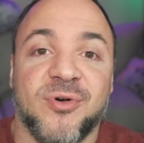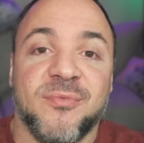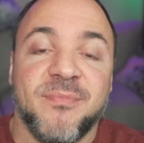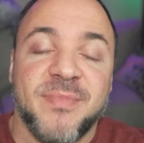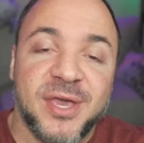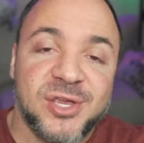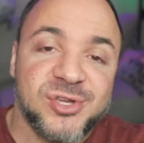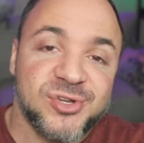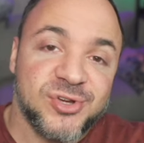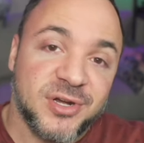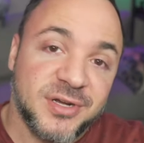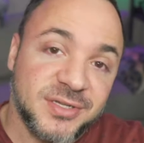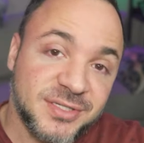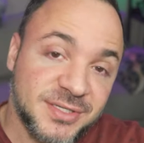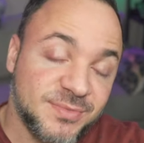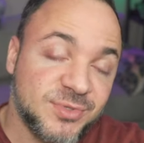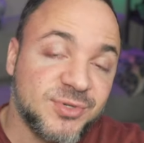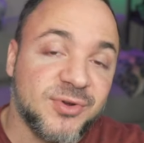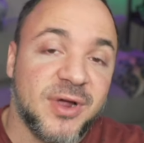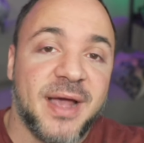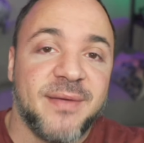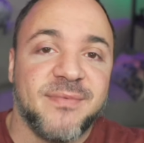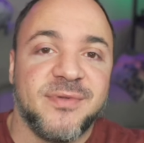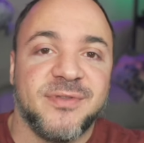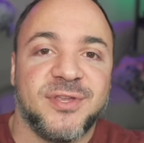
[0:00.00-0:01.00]
make sure to
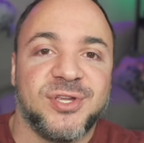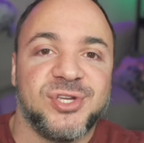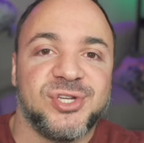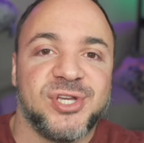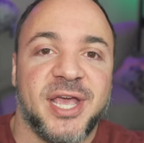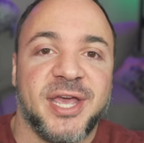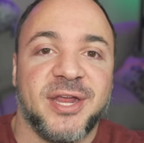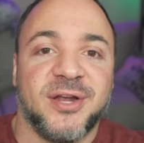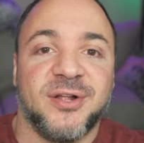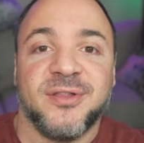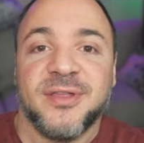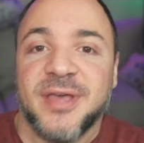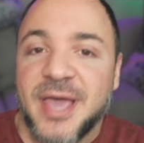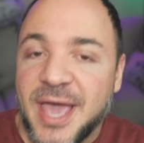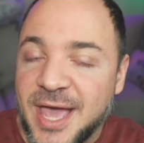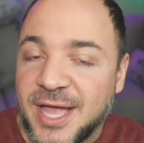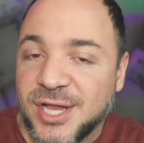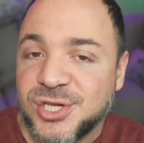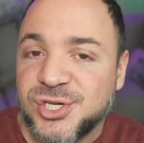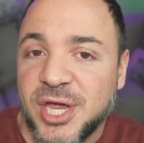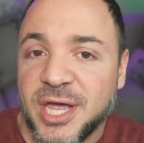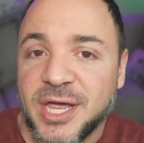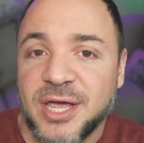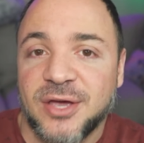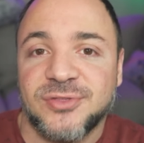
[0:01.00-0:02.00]
subscribe to the channel and
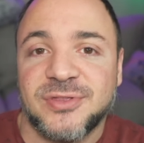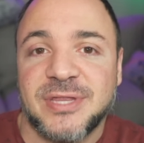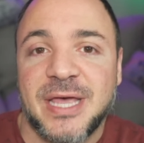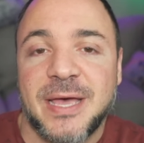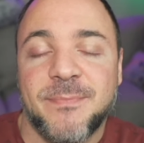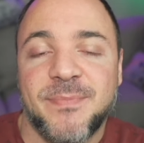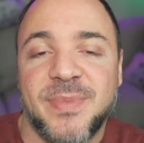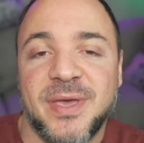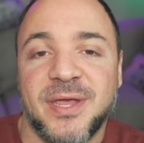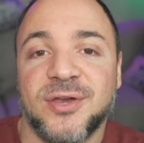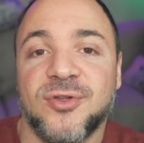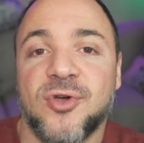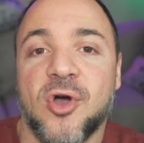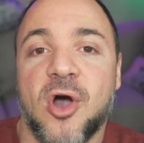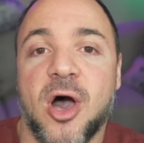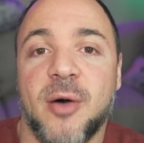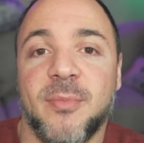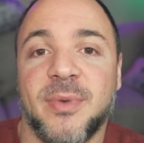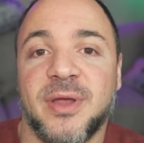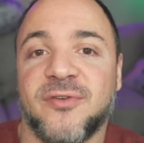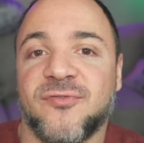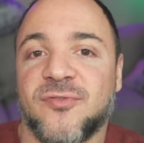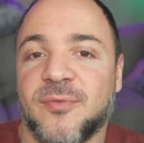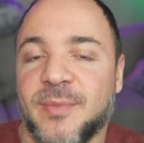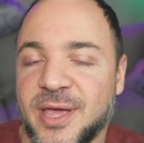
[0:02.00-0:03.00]
check out that pinned comment
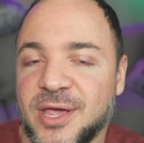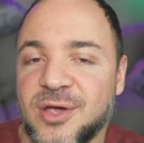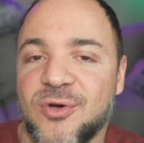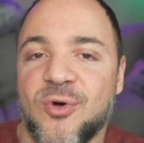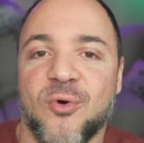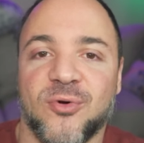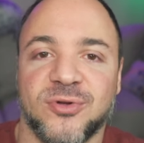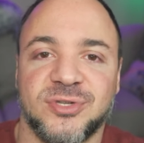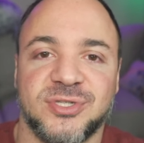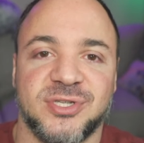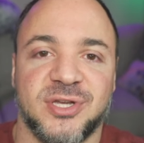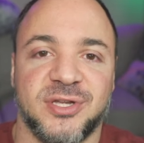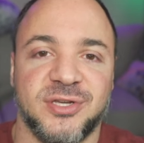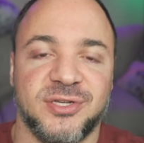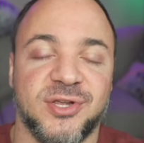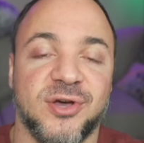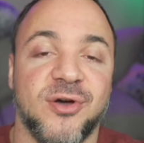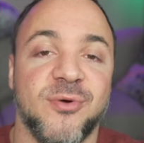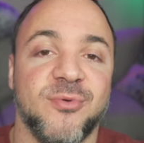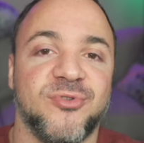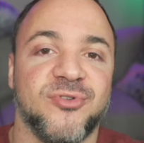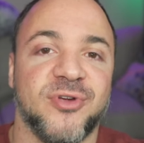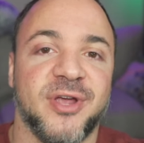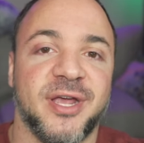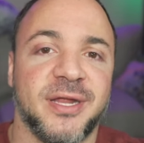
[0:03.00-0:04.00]
for my courses on
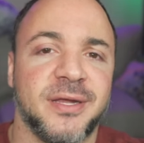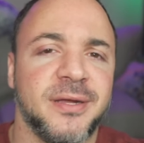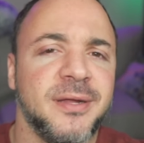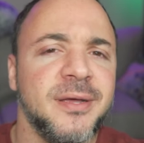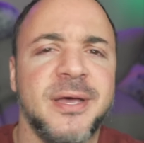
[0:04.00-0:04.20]
Dometrain.